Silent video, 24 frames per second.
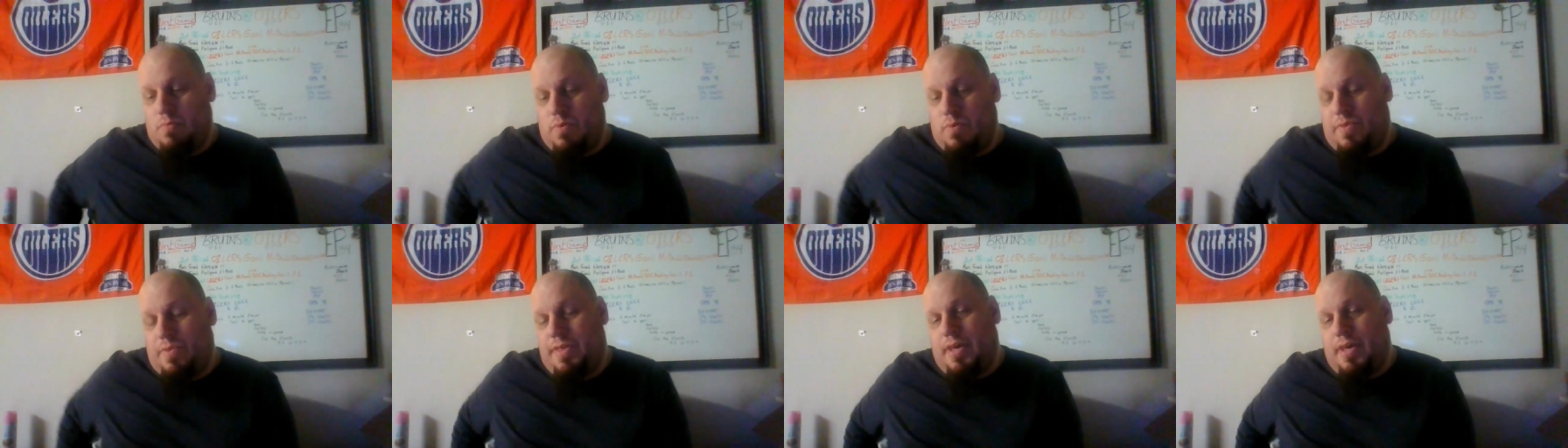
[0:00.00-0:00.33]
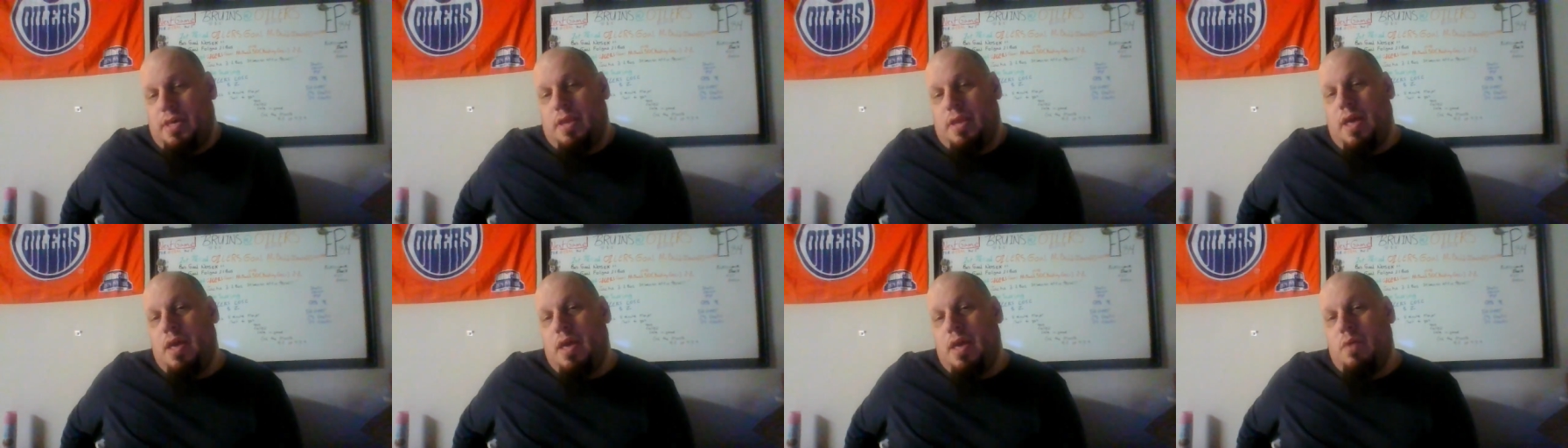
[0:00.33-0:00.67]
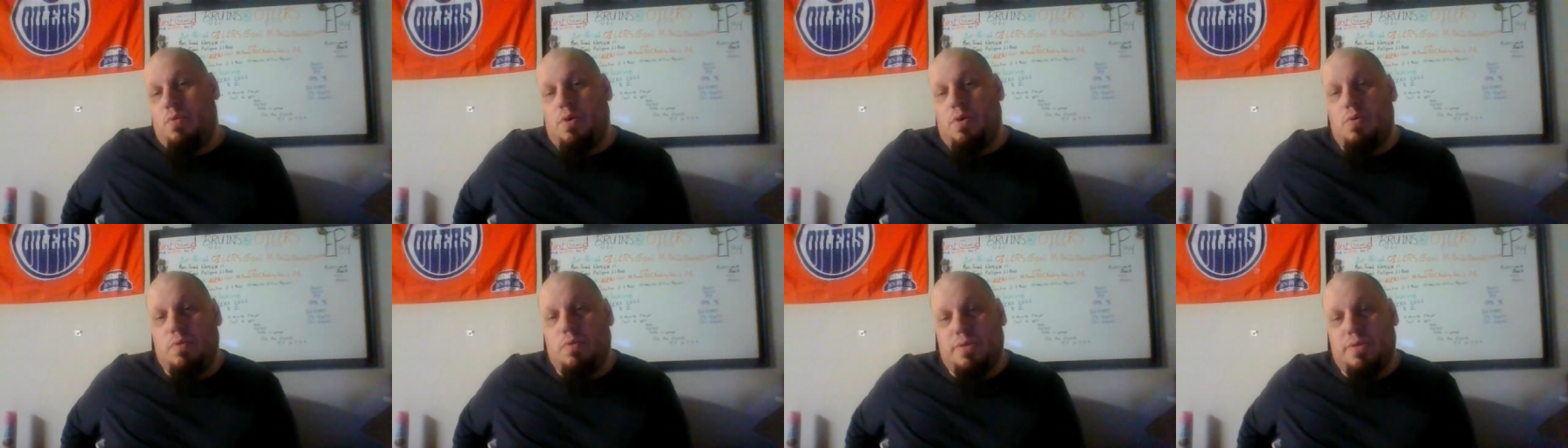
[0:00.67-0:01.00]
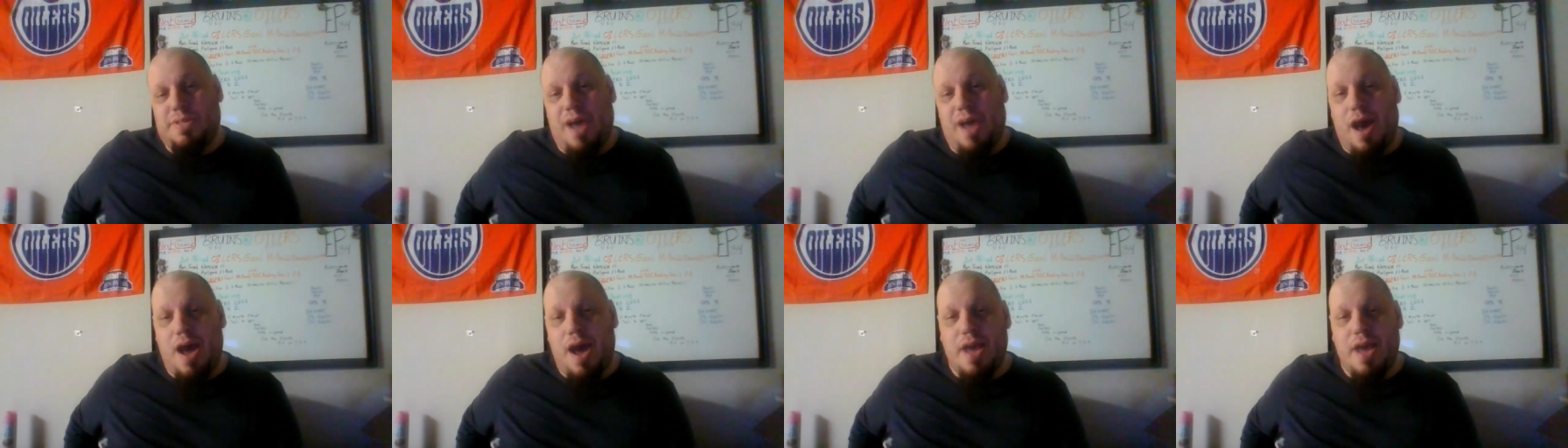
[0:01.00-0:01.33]
We're thinking, hey, we're going
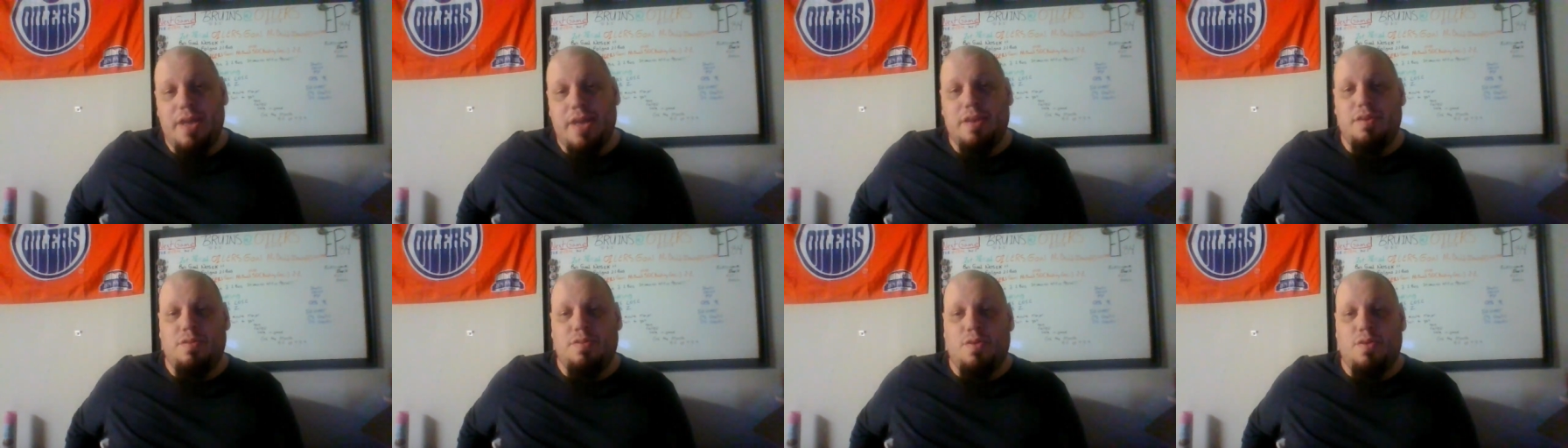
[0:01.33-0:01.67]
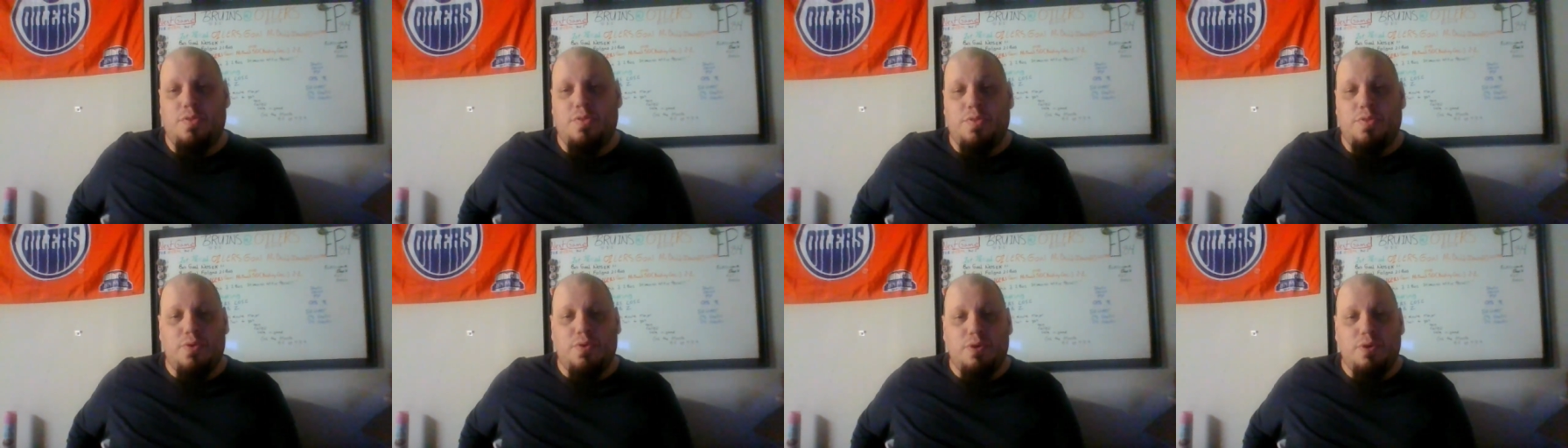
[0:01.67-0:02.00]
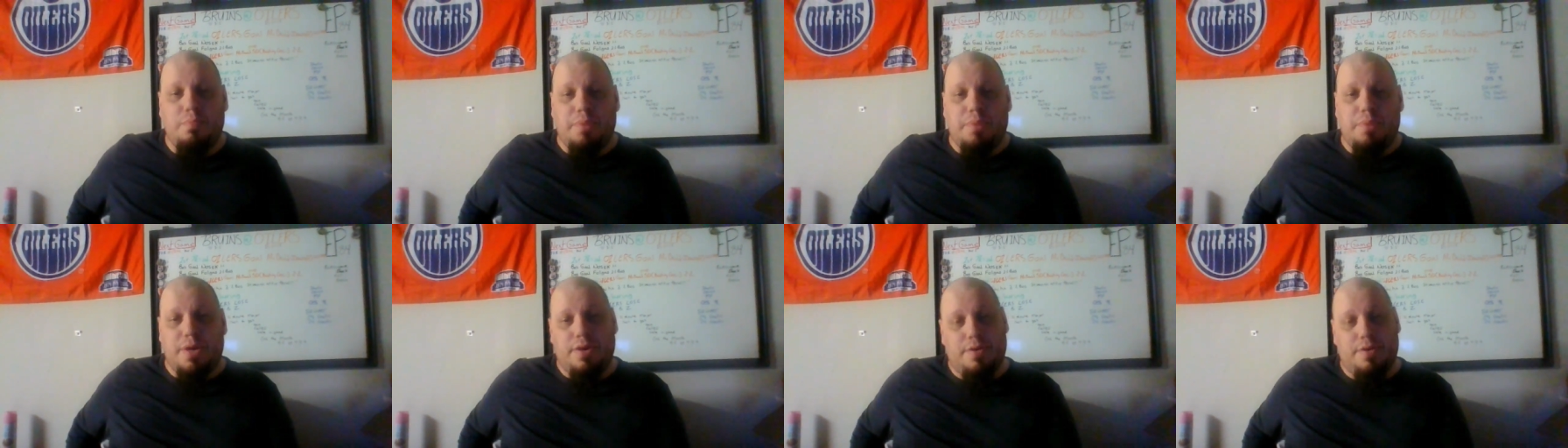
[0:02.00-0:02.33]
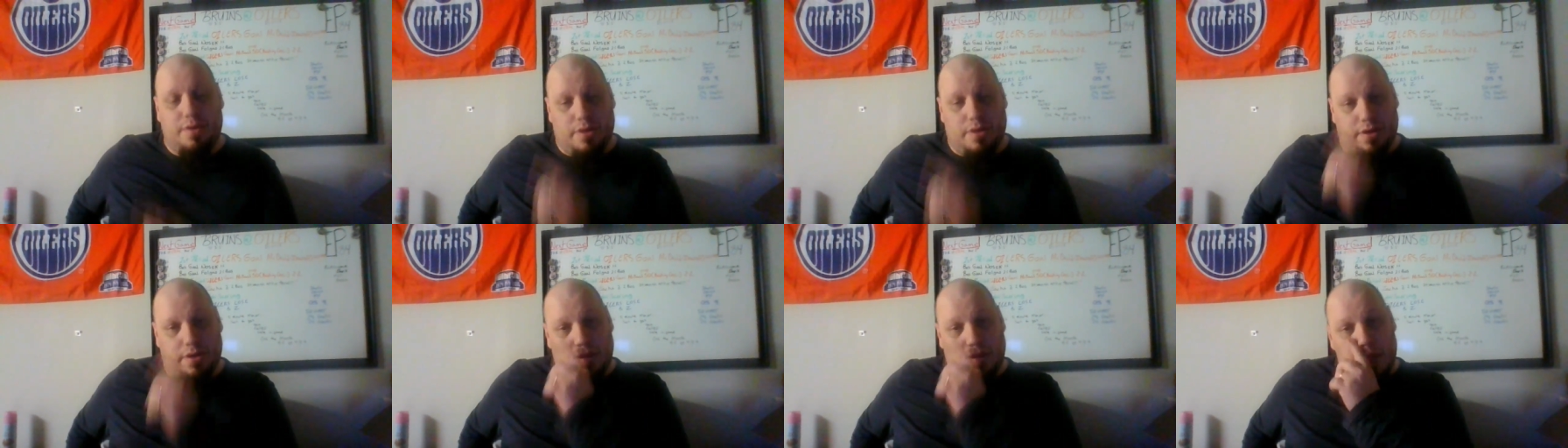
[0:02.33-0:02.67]
tied in the third
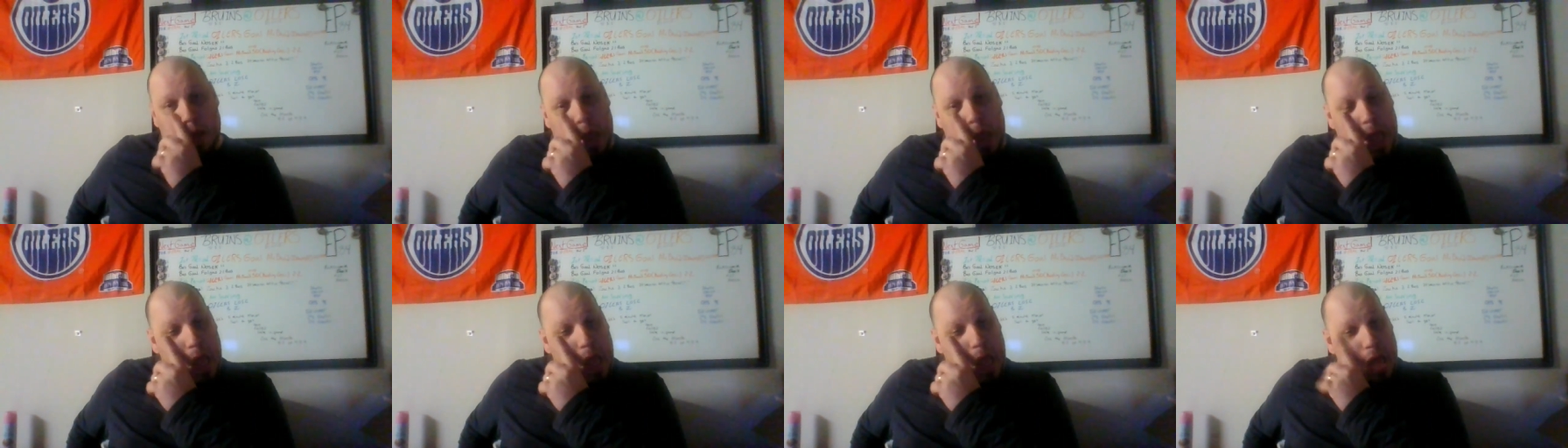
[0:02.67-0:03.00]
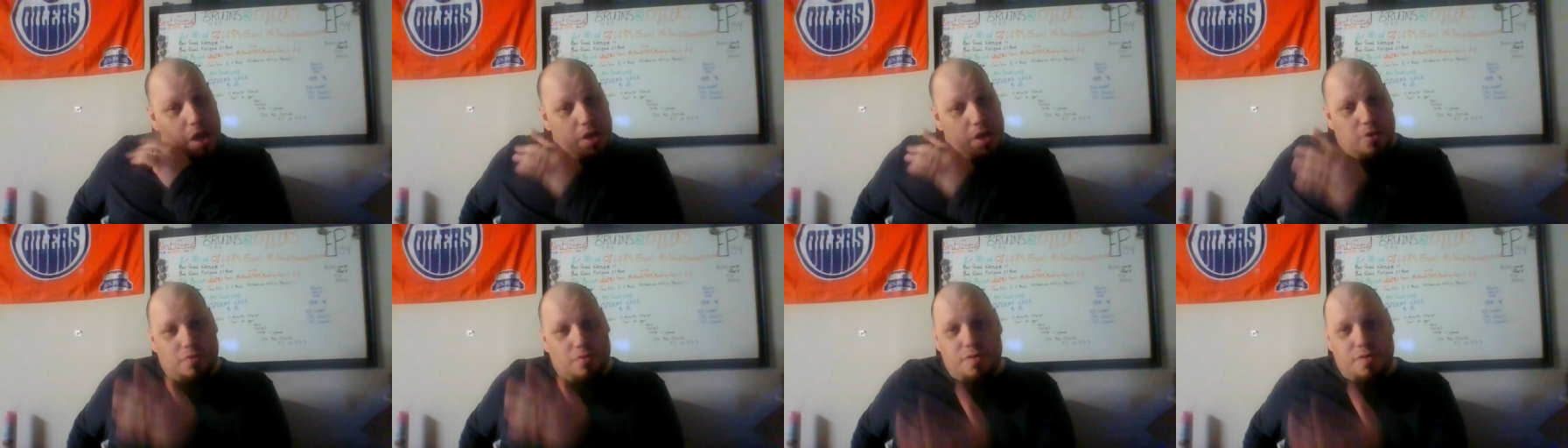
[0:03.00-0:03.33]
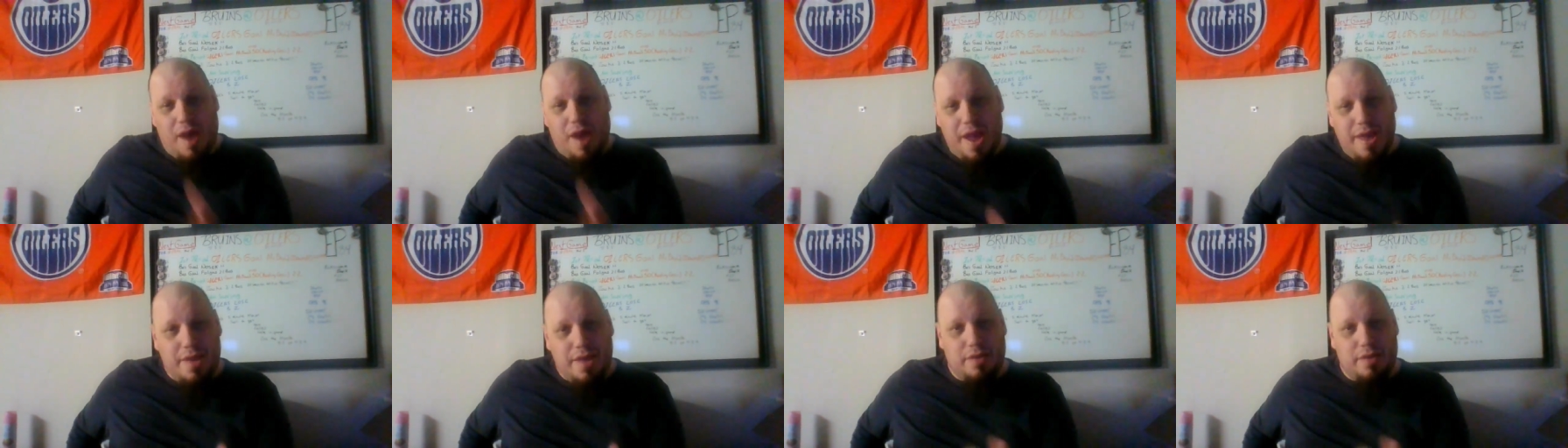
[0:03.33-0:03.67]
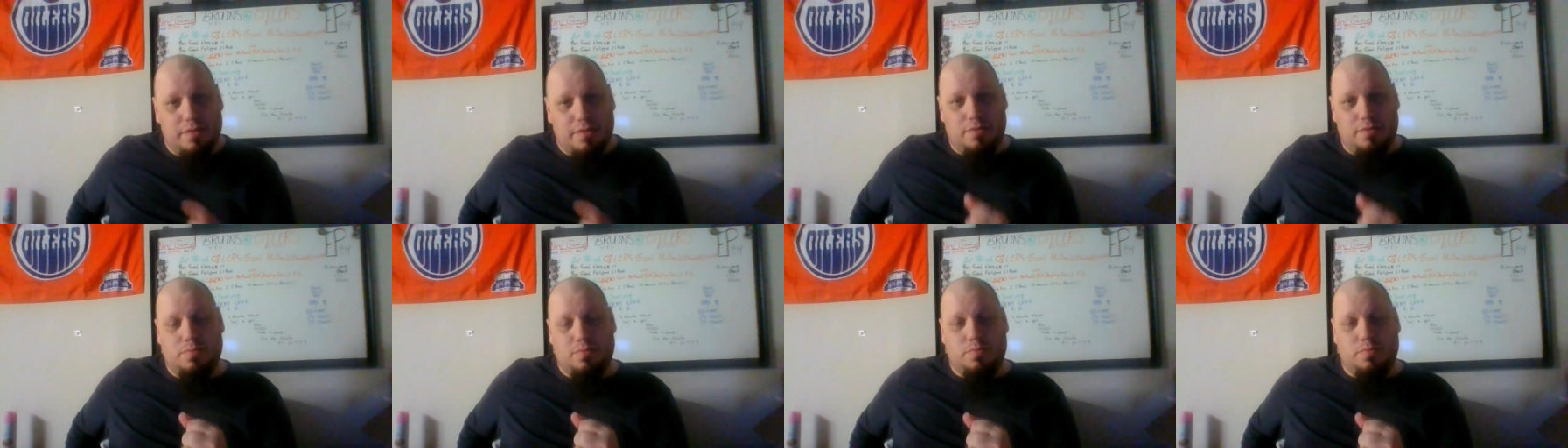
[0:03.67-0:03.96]
period, right?